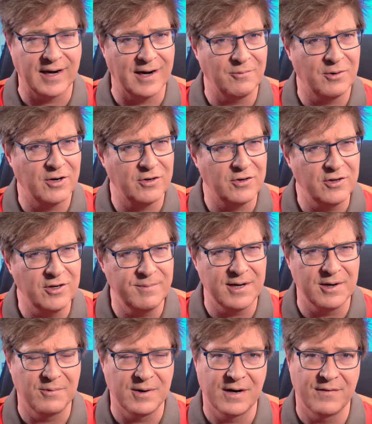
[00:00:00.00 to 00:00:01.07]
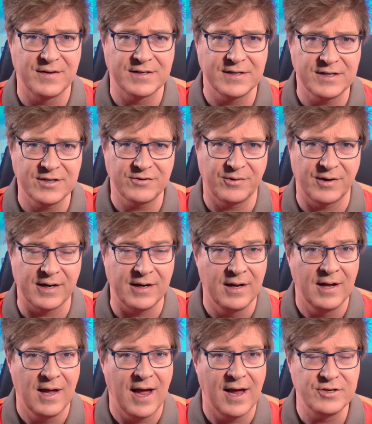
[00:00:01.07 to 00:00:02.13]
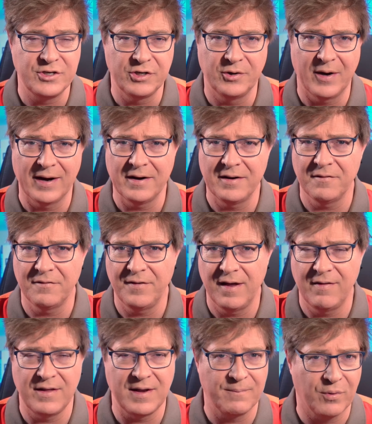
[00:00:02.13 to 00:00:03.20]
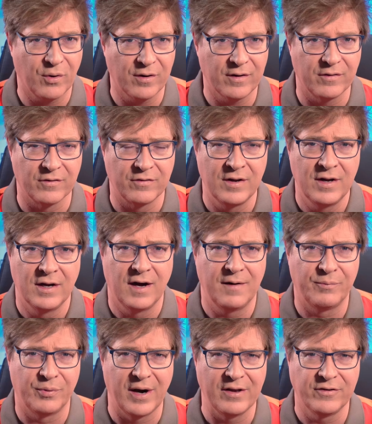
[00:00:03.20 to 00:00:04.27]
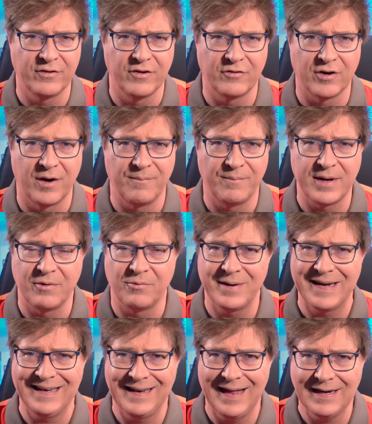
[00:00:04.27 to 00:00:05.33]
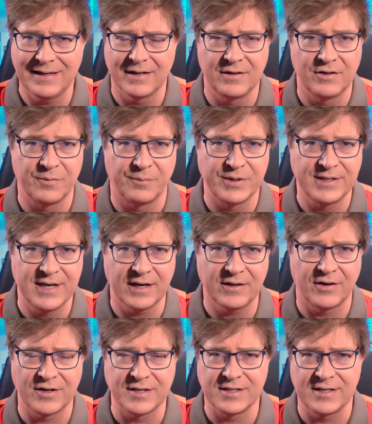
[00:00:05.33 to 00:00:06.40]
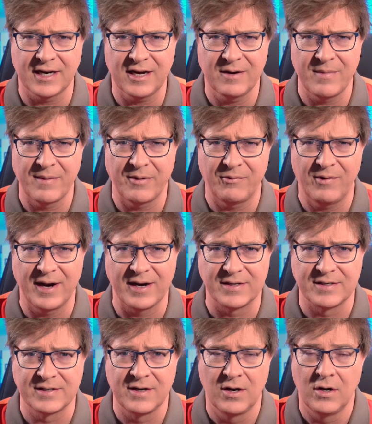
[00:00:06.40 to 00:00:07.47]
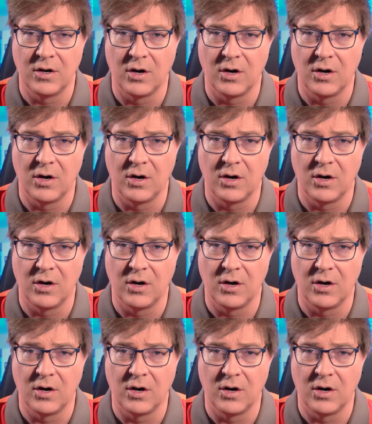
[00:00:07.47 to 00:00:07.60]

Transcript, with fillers: And I want you to be aware of this history as you go out and defend the importance of President Trump being reelected to protect our Second Amendment rights